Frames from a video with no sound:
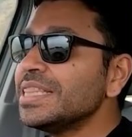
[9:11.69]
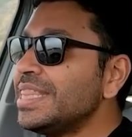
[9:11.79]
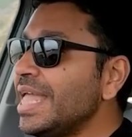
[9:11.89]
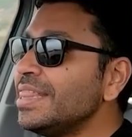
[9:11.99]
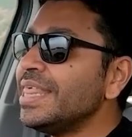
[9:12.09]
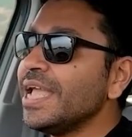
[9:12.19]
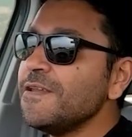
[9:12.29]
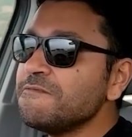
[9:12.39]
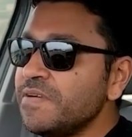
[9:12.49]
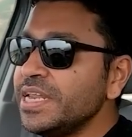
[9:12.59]
then they
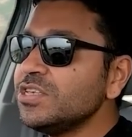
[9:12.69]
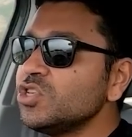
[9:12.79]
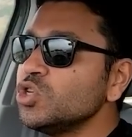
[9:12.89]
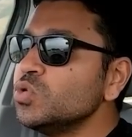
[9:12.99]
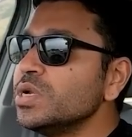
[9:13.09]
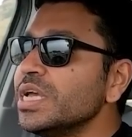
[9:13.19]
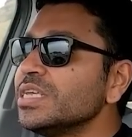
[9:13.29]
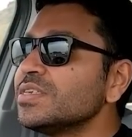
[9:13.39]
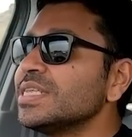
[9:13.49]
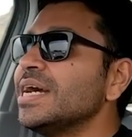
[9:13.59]
can very soon
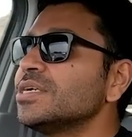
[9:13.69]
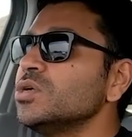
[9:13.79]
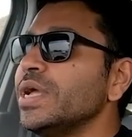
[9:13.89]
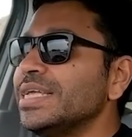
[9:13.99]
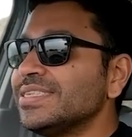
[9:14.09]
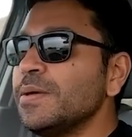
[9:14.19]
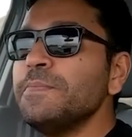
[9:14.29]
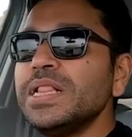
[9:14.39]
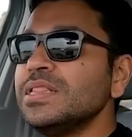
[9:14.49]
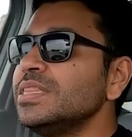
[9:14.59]
start to
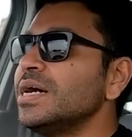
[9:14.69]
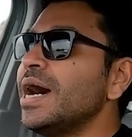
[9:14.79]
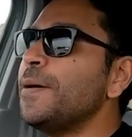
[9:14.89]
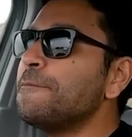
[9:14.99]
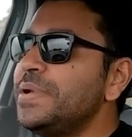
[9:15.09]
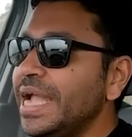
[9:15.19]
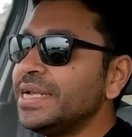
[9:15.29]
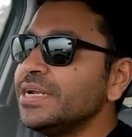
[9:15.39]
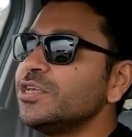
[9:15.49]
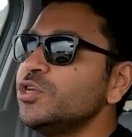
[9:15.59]
assemble the
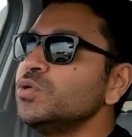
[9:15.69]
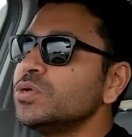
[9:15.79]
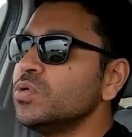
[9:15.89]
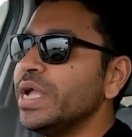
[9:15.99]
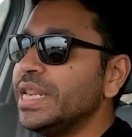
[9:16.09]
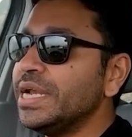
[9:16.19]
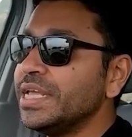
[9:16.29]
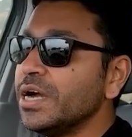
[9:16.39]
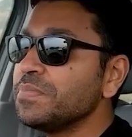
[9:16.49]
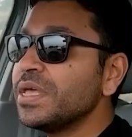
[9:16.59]
updated Q2 in
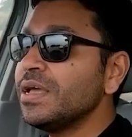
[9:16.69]
India.